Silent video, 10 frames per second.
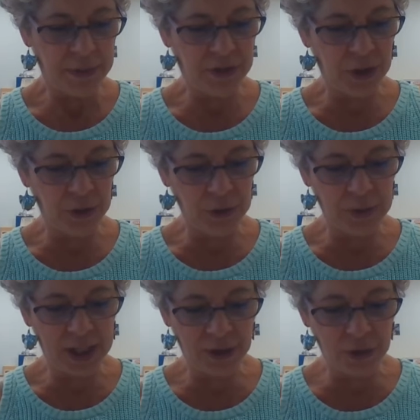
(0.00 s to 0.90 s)
but don't
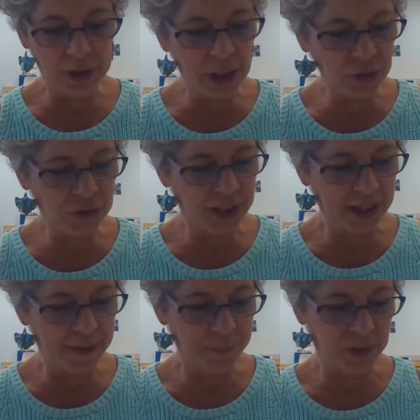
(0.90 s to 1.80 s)
you get too close to
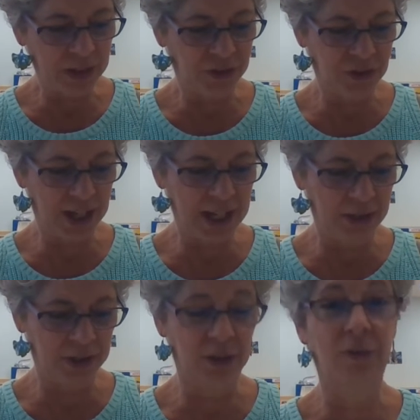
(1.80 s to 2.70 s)
him, his
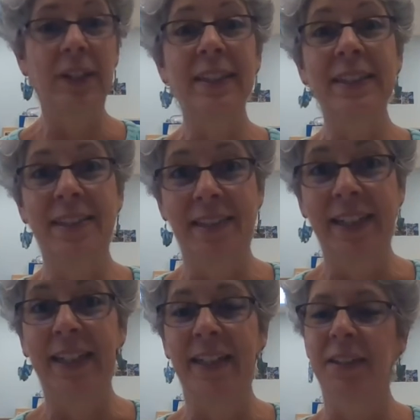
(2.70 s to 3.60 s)
tail can really
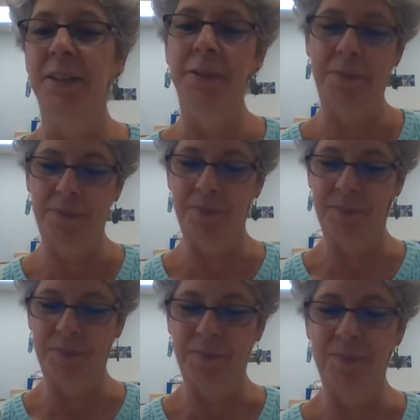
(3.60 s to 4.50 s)
sting.
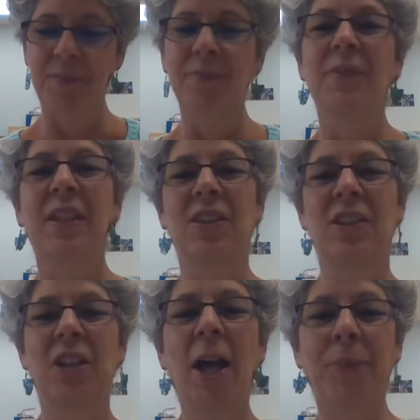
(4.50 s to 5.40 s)

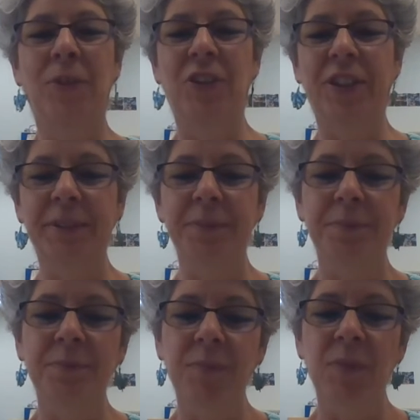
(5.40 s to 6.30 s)
The lobster.
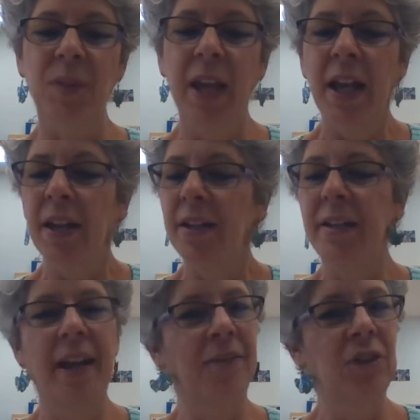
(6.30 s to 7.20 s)

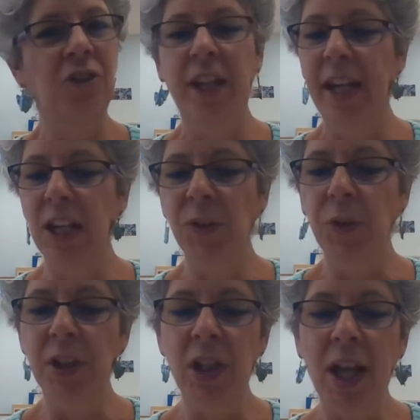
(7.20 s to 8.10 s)
Never shake hands
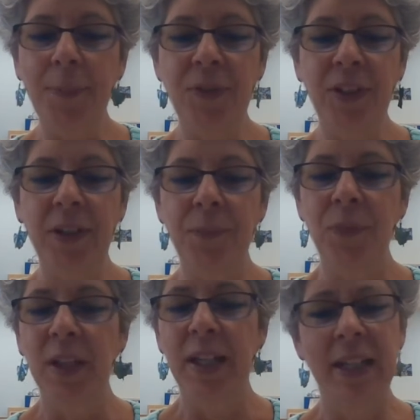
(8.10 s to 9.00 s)
with a lobster.
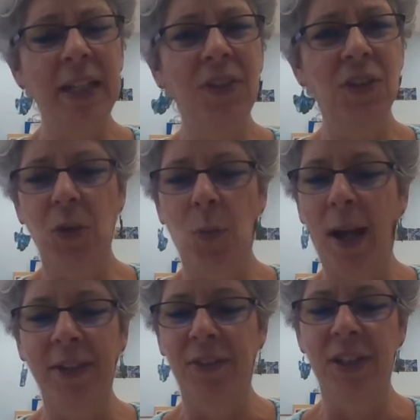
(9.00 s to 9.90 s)
It isn't a
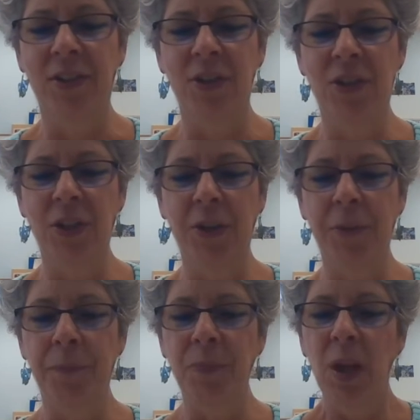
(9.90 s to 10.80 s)
wise thing to
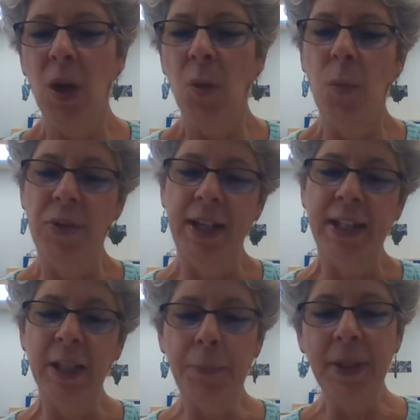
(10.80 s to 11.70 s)
do. With a
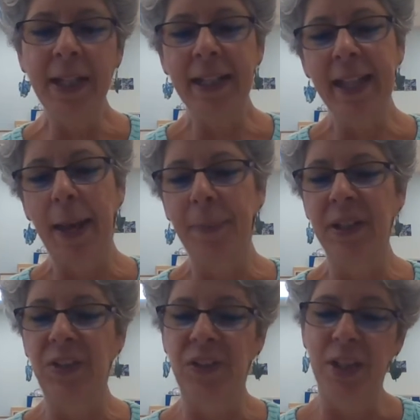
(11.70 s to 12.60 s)
clippity-clap
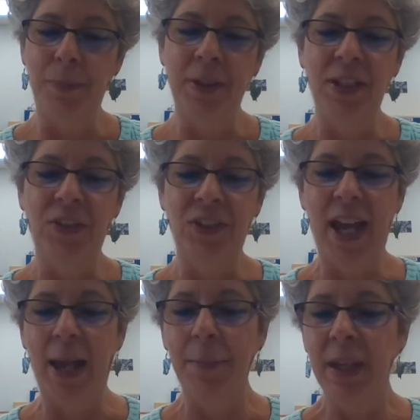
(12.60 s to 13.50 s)
and a
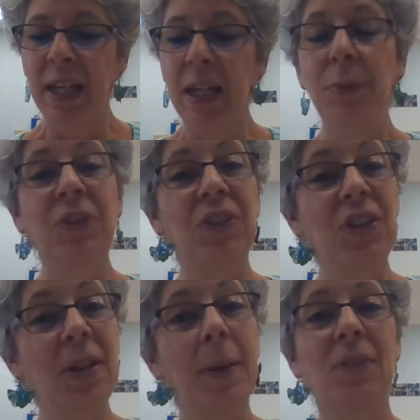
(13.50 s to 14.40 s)
snippity-snap, he would
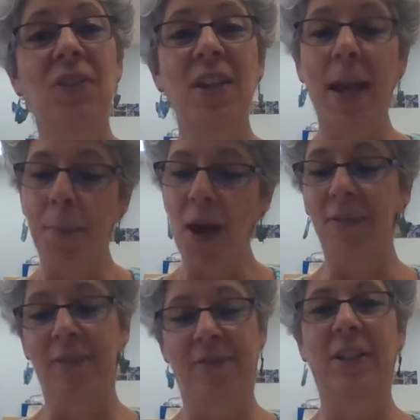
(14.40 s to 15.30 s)
snap
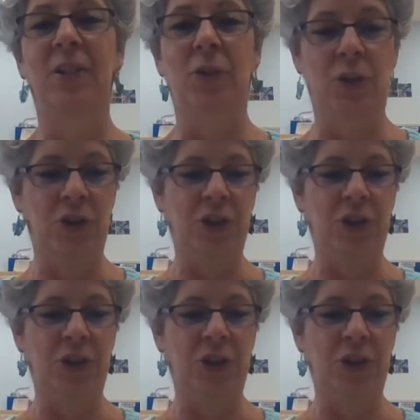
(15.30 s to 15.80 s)
off a finger or